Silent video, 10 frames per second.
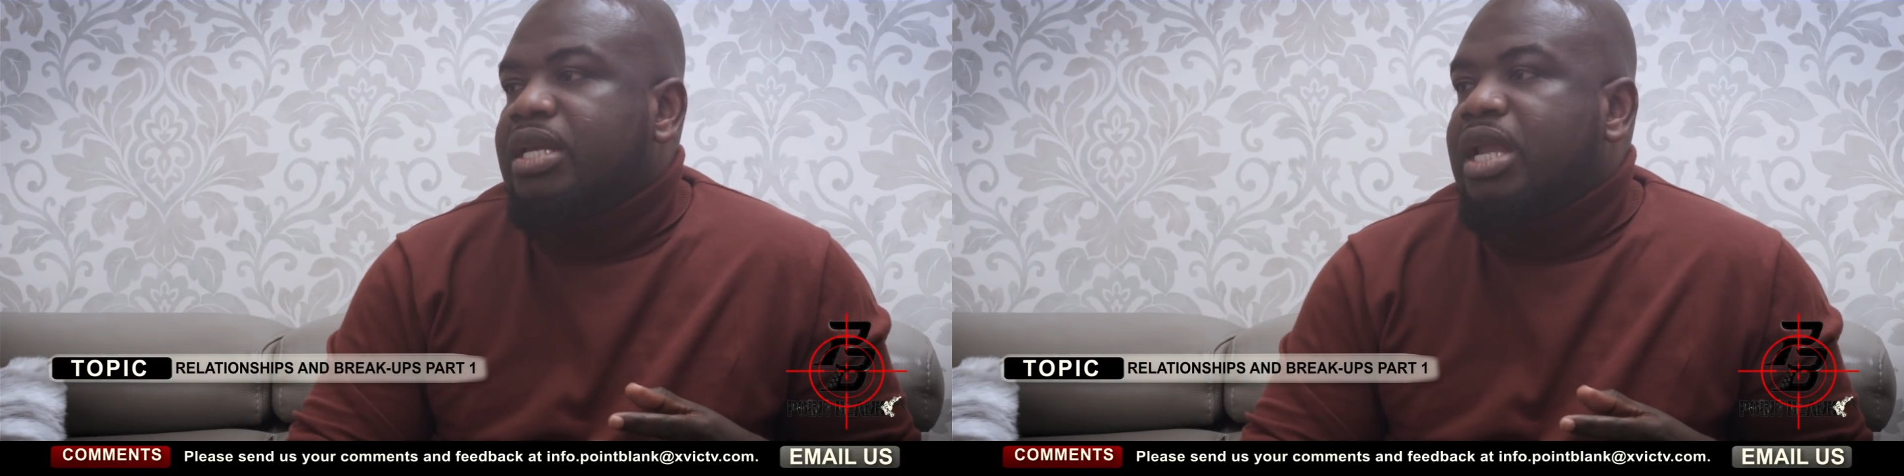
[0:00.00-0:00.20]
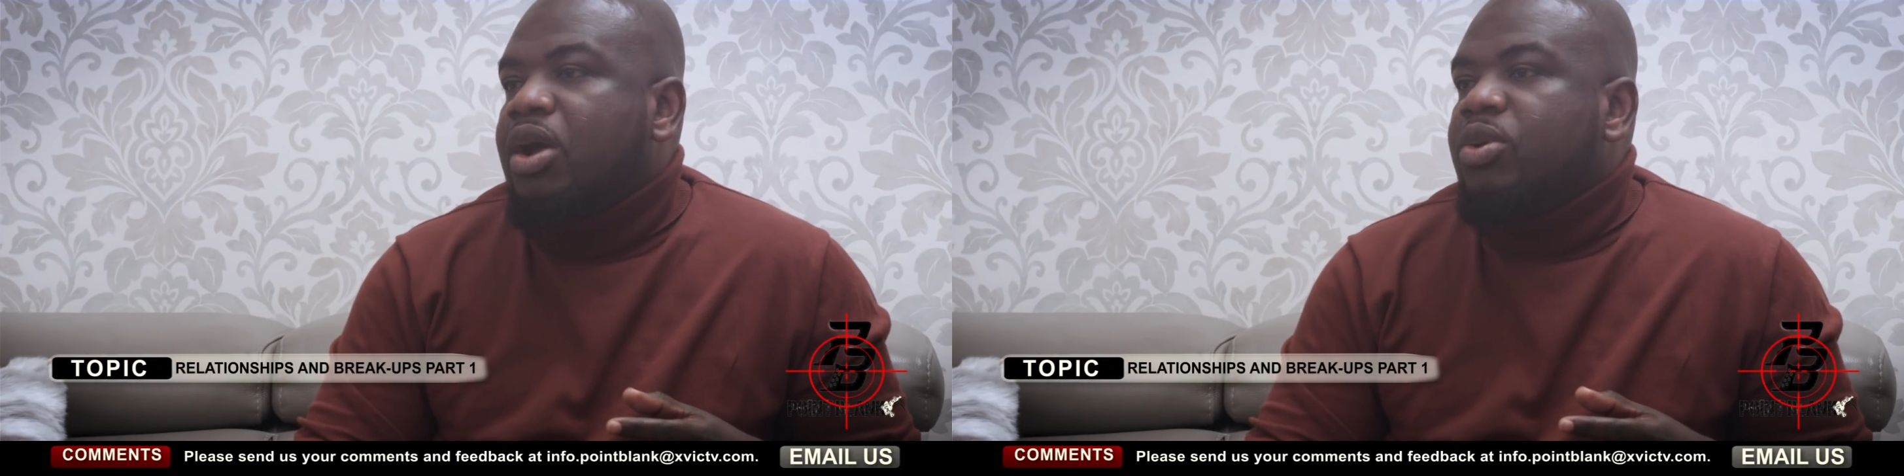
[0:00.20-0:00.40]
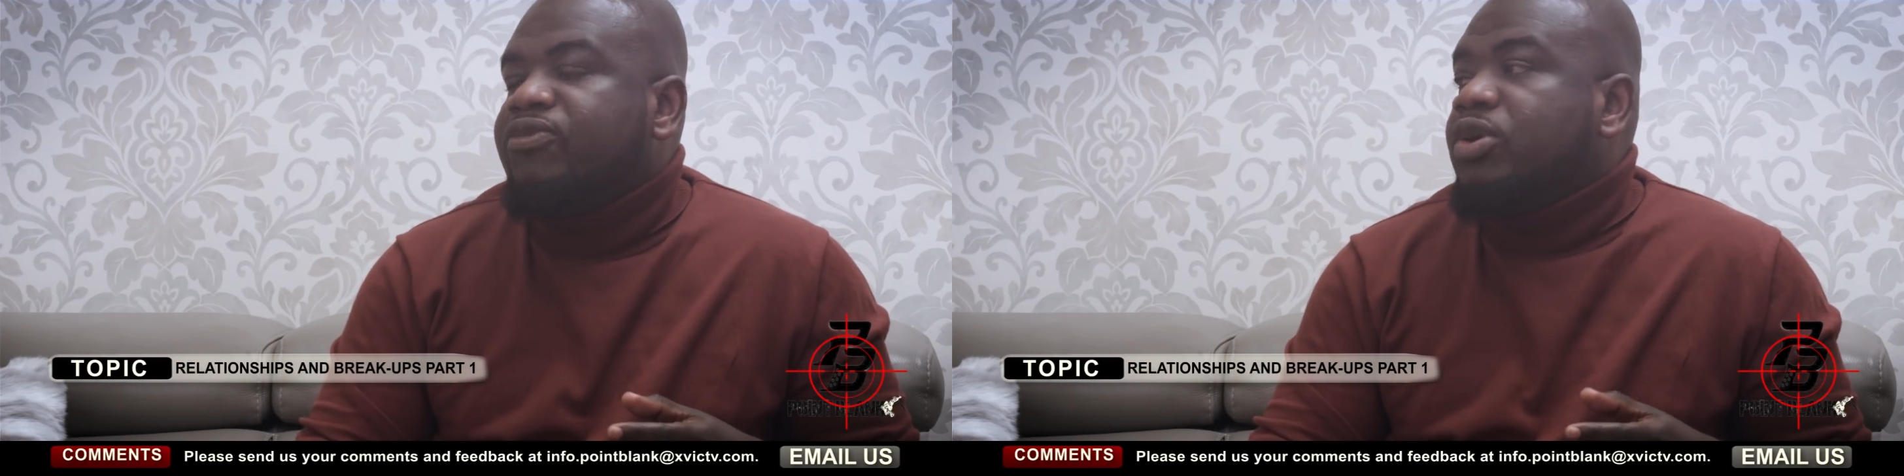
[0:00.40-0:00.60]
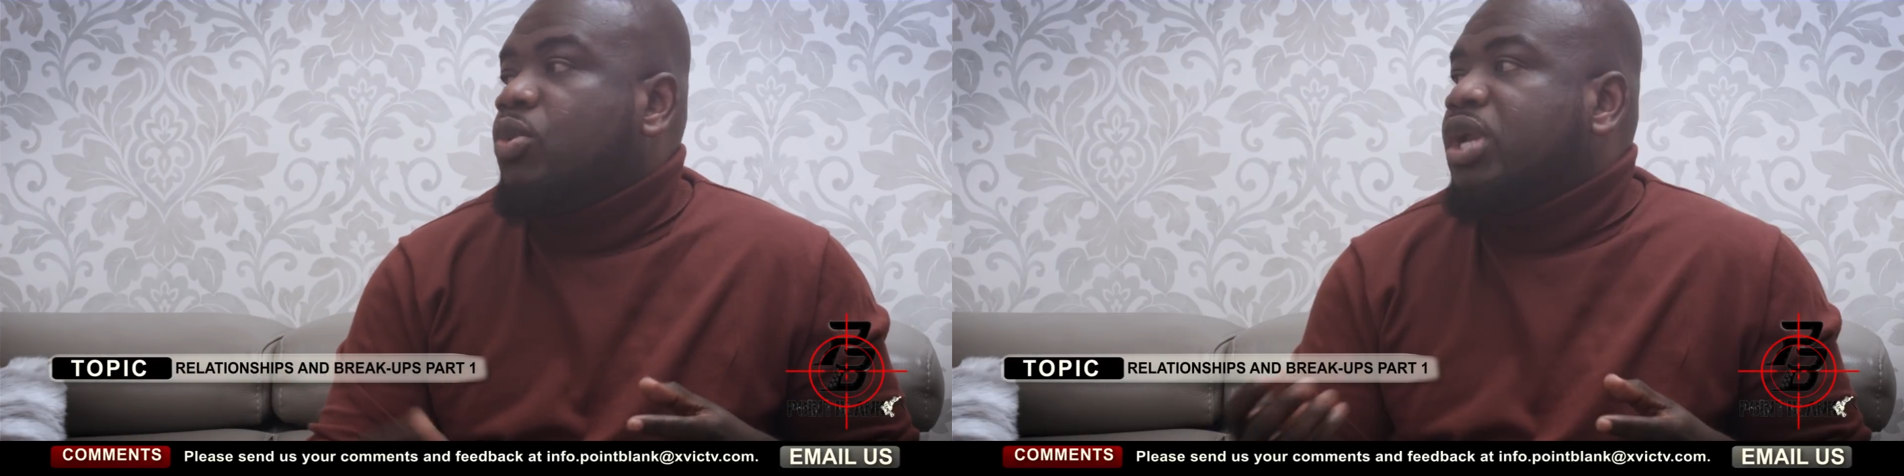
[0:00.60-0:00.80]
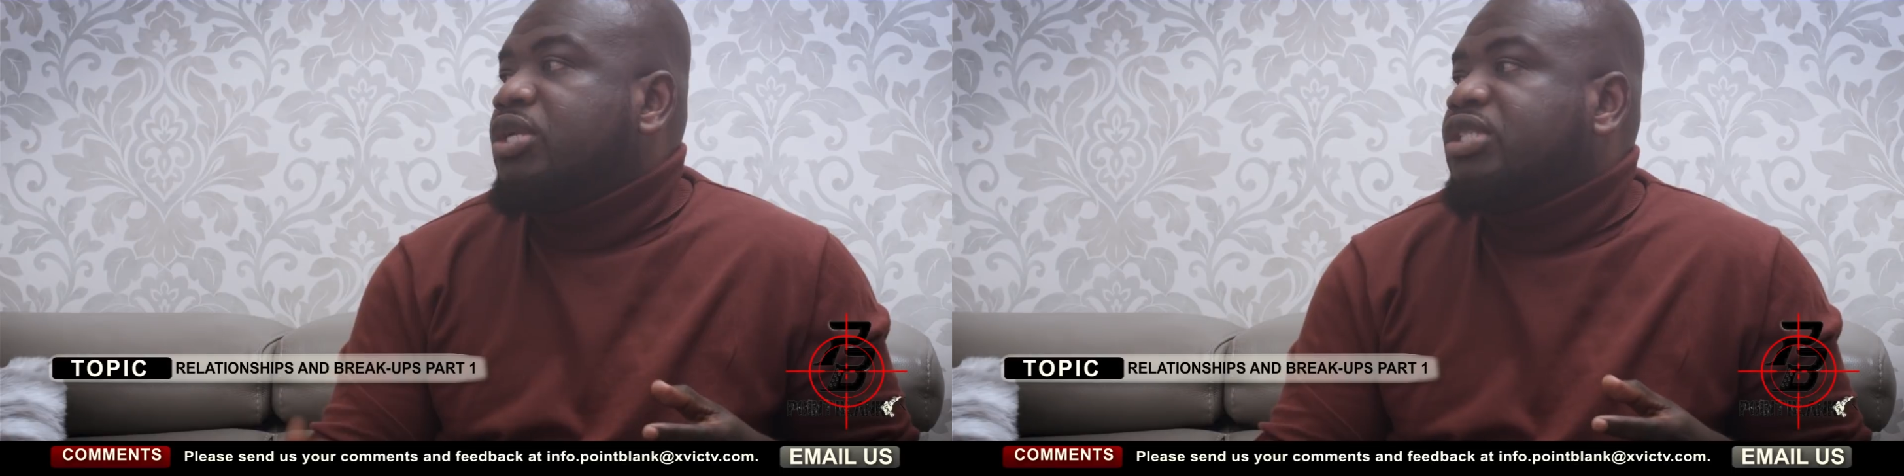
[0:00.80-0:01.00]
Now, if
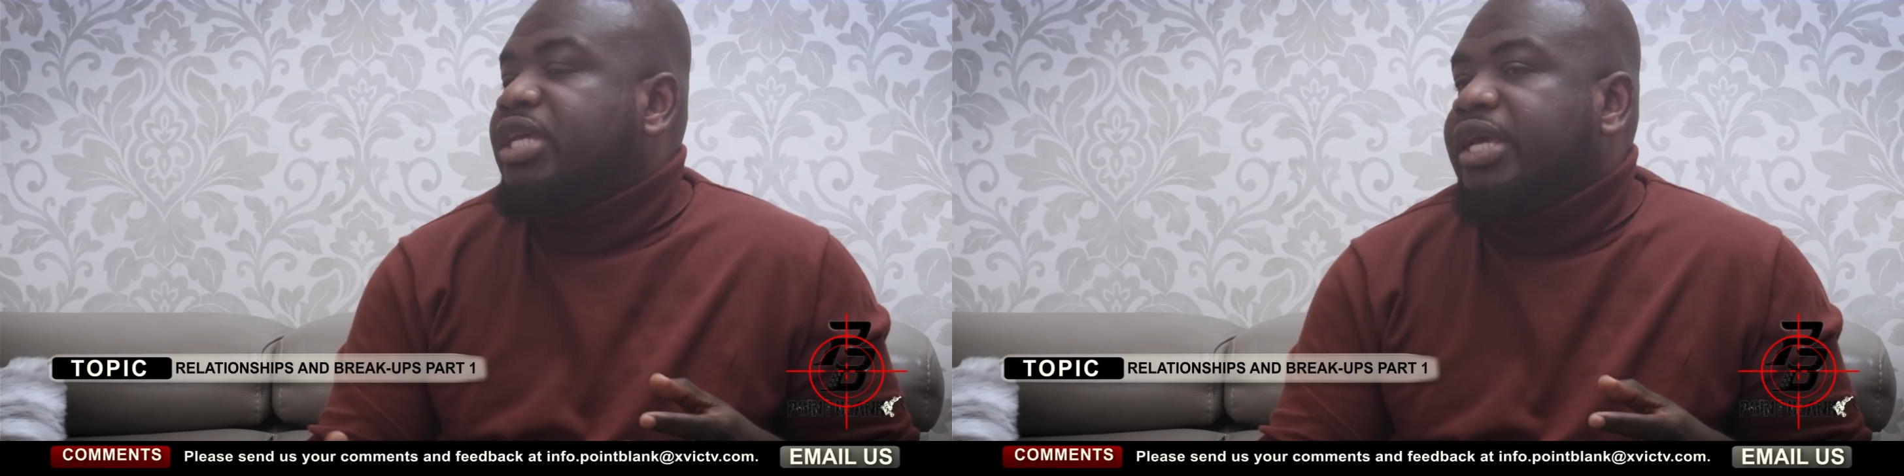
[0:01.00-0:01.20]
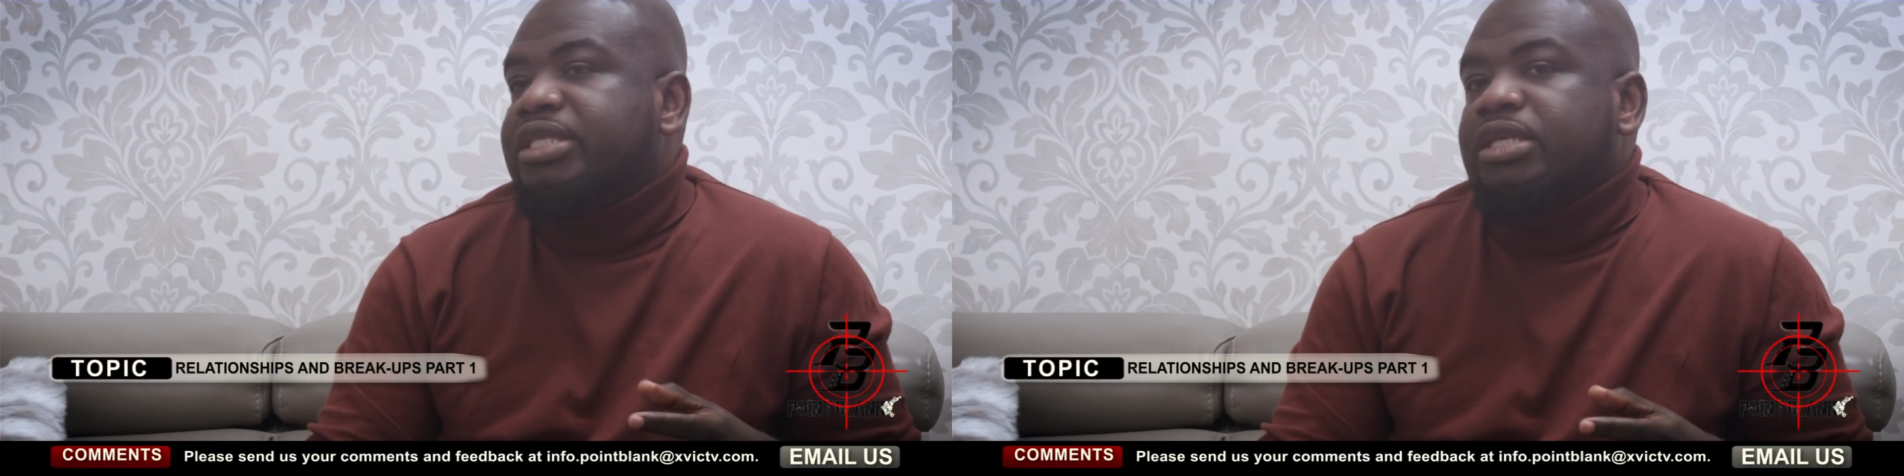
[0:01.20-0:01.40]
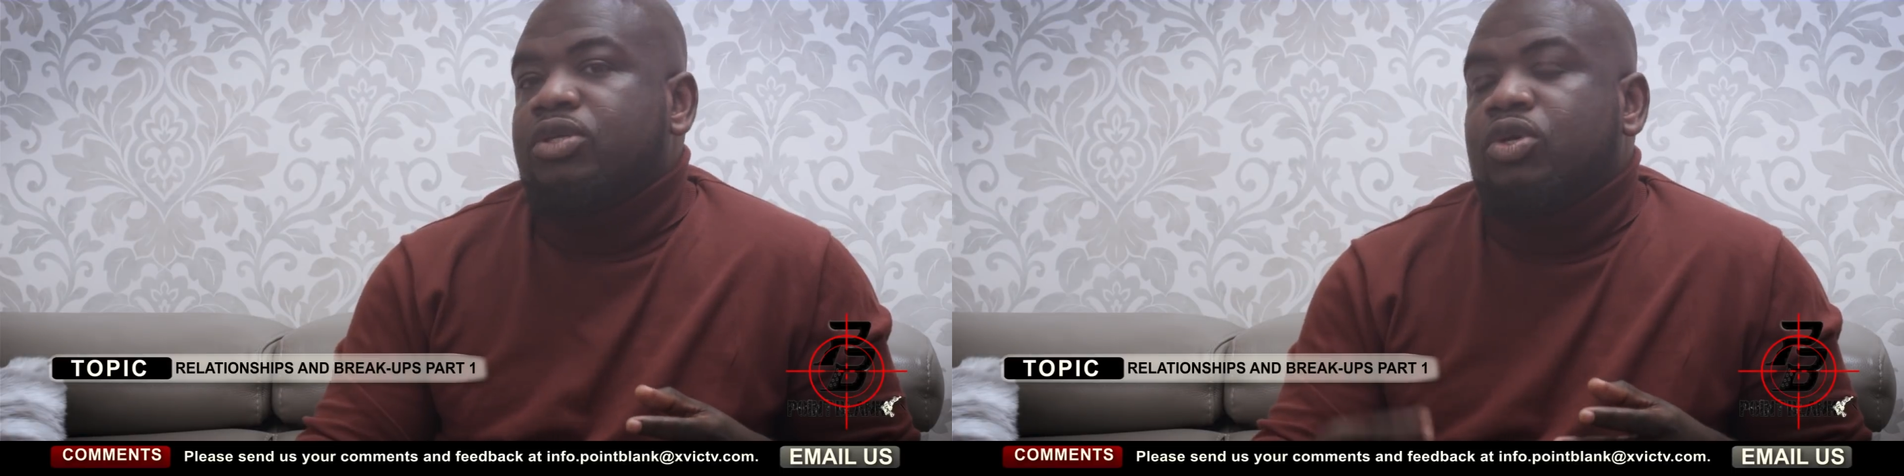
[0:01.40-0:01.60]
you're well educated,